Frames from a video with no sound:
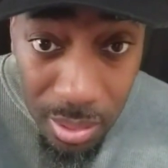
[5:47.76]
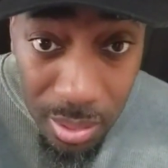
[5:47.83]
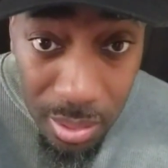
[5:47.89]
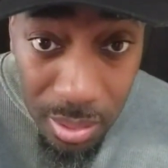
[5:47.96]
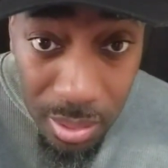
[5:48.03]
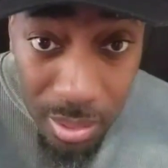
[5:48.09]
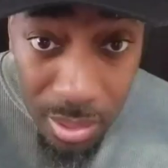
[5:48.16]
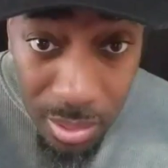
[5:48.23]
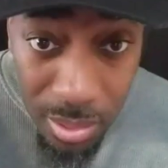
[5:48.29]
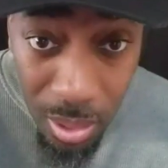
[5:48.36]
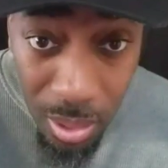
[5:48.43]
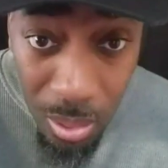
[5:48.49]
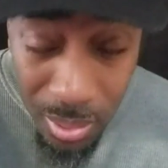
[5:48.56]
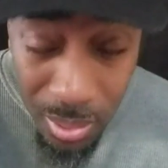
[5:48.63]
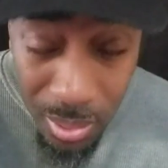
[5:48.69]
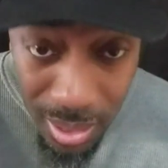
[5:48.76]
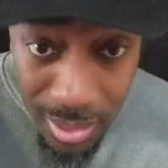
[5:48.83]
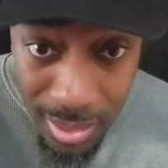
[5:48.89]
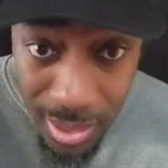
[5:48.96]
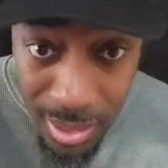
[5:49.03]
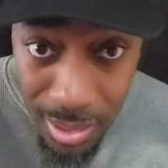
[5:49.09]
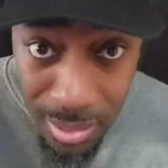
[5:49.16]
So, with that said,
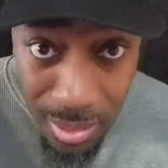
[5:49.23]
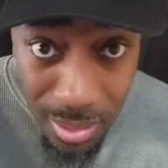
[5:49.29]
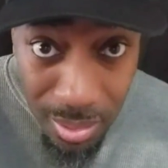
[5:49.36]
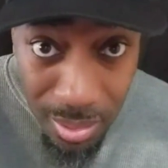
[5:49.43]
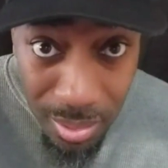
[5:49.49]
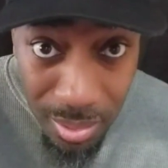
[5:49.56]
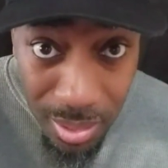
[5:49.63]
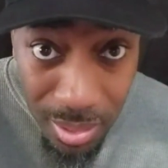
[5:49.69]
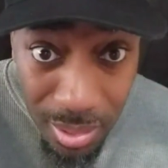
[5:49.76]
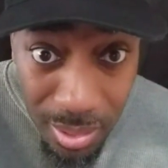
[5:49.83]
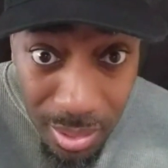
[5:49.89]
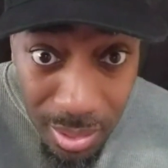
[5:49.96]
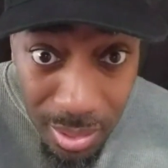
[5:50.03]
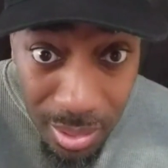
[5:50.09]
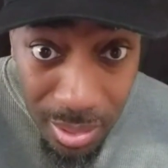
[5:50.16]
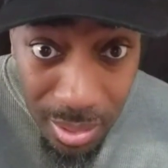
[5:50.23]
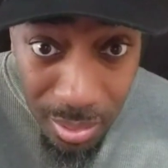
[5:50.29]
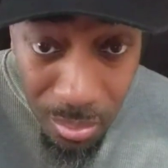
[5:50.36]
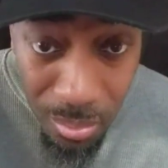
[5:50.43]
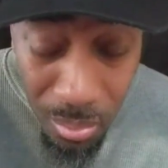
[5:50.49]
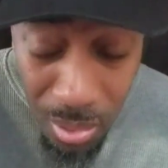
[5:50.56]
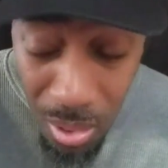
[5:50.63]

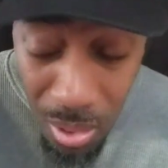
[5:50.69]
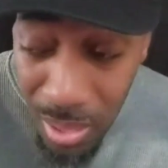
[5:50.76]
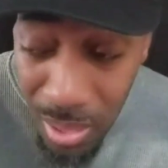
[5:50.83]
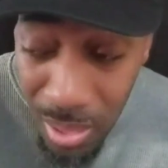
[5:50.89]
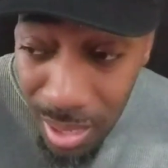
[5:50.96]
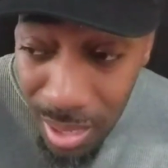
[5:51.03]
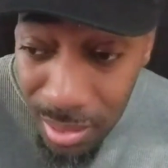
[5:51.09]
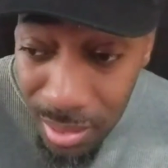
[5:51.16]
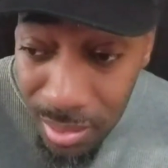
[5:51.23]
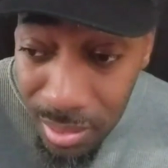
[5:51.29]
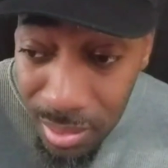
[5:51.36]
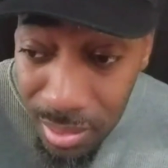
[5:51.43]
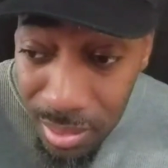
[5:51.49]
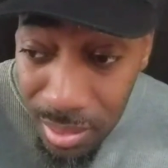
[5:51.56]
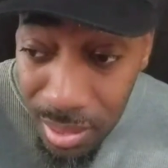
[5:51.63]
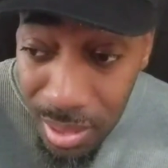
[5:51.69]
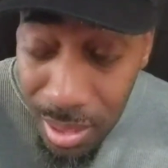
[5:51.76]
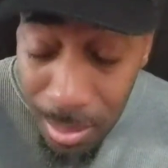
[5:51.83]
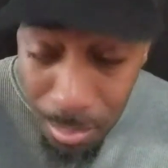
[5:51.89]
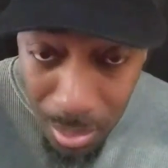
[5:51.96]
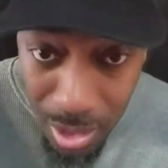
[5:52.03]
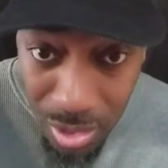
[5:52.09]
Ricardo Allen
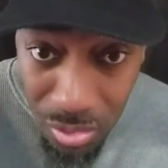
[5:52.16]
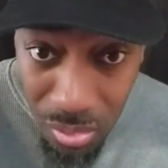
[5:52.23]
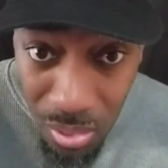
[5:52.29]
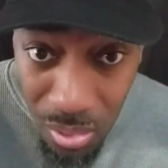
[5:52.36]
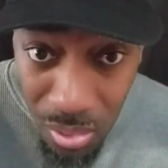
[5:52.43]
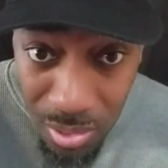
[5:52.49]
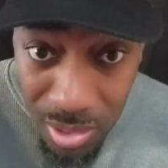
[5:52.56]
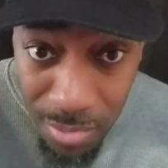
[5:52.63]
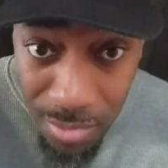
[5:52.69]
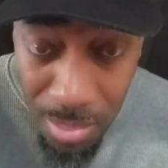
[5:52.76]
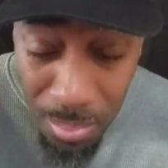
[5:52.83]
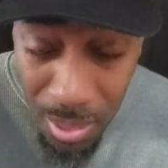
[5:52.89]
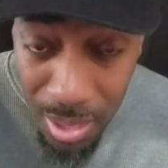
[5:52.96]
playing strong safety, playing